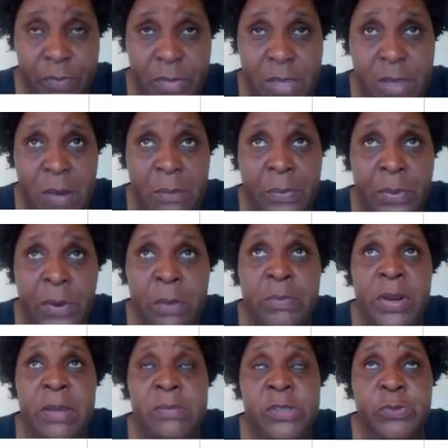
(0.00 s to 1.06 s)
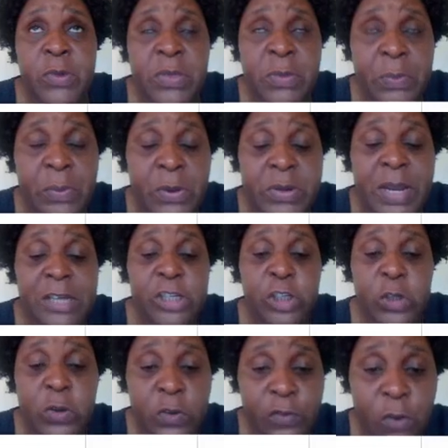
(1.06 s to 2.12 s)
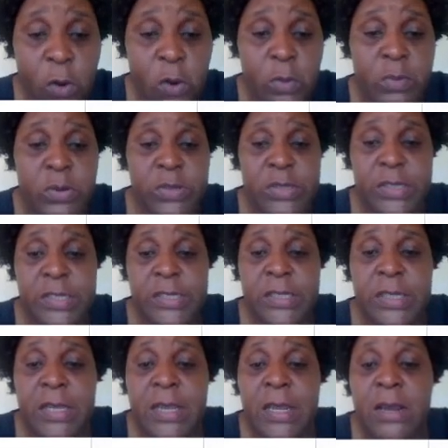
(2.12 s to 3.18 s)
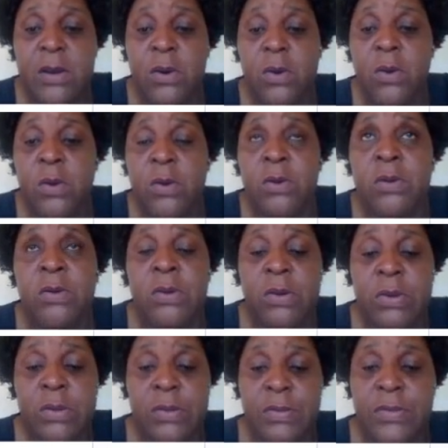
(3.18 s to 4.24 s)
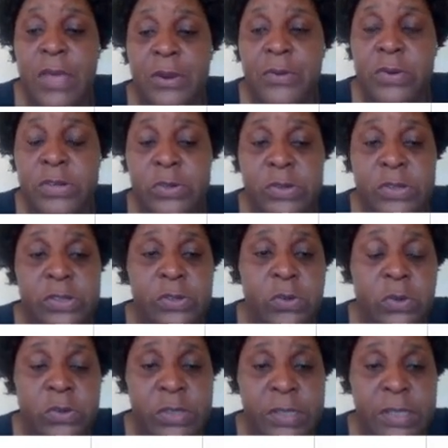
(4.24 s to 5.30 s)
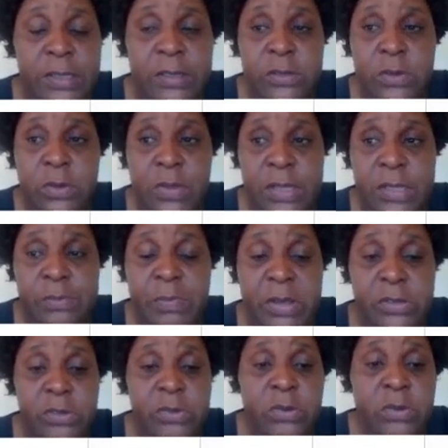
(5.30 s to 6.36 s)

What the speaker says: problems with production of hormones, or thyrotoxicosis. So this person